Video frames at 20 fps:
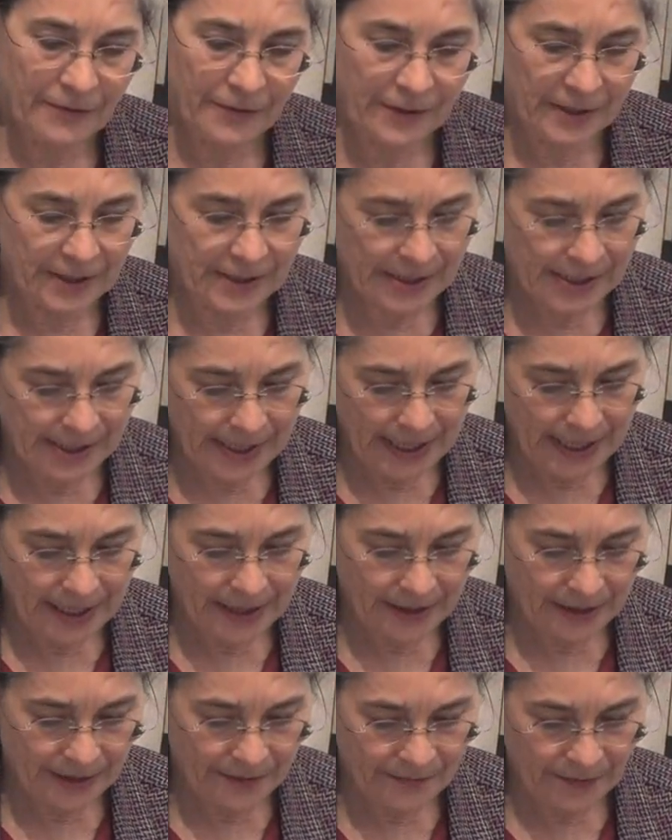for the
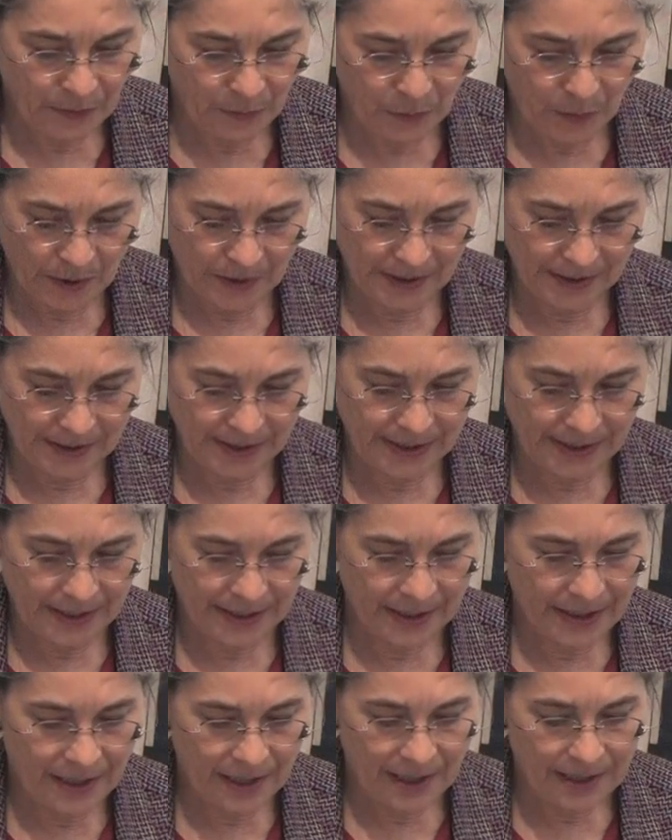sake of the worlds to
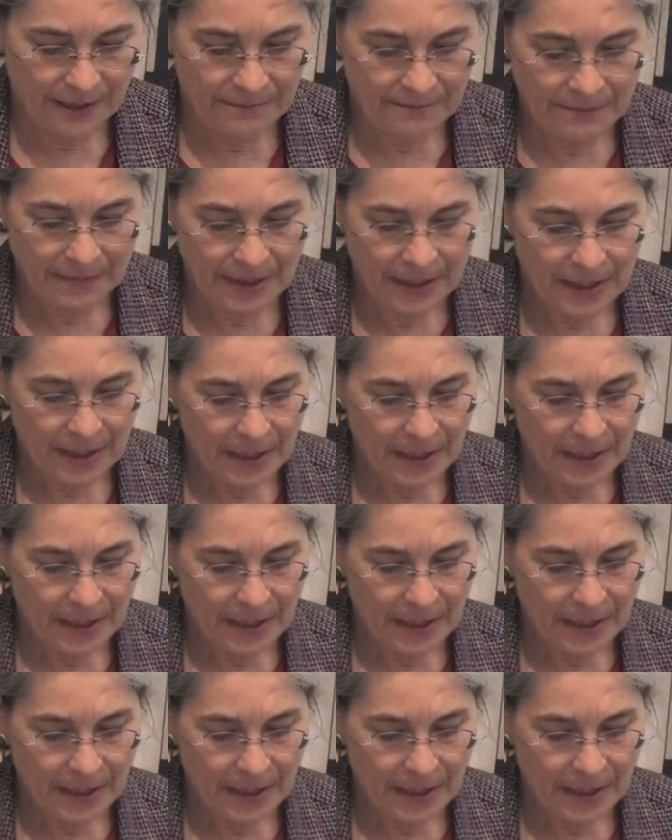come,